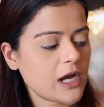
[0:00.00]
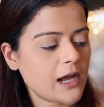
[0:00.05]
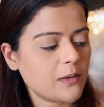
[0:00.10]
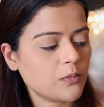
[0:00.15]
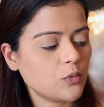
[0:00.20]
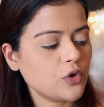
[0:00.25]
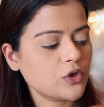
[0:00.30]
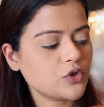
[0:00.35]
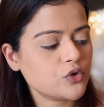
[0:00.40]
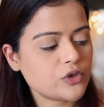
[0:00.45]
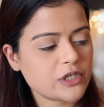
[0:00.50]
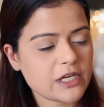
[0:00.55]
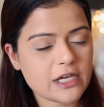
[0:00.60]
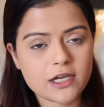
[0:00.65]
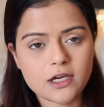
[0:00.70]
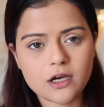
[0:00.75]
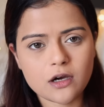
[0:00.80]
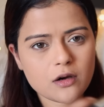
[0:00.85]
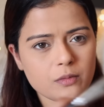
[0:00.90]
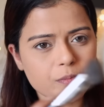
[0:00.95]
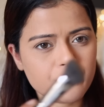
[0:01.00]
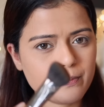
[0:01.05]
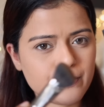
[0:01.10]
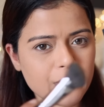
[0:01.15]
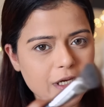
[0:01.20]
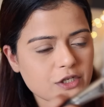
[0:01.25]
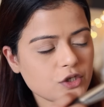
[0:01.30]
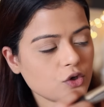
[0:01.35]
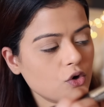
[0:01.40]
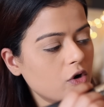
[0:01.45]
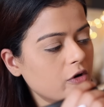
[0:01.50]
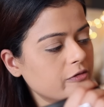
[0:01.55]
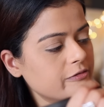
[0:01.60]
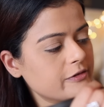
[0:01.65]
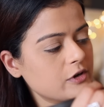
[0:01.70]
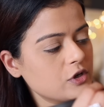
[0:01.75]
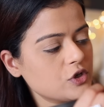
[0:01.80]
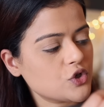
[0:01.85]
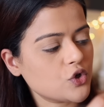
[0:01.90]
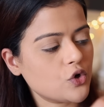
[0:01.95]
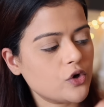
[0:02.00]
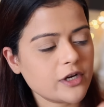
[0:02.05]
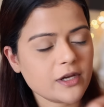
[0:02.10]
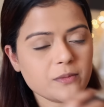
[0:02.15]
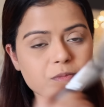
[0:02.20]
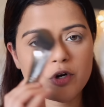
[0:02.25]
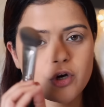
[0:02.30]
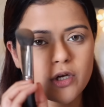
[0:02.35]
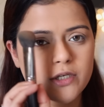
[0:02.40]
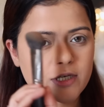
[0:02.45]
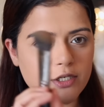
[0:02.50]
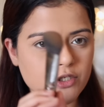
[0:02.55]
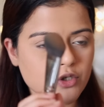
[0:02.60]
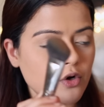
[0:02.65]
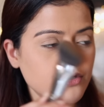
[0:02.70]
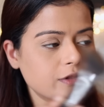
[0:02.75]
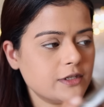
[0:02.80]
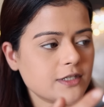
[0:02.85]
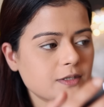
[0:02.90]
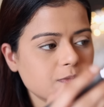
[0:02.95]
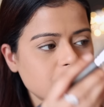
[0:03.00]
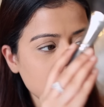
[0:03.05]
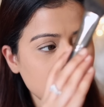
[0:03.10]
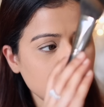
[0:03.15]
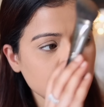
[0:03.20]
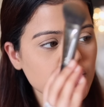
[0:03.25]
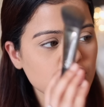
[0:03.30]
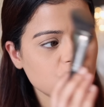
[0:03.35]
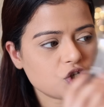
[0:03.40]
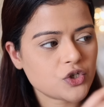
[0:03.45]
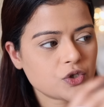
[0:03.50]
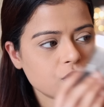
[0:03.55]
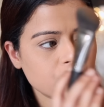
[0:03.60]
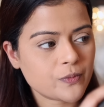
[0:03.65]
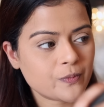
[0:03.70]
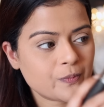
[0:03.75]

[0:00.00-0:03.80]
I'm going to take a bit of contouring product on this brush.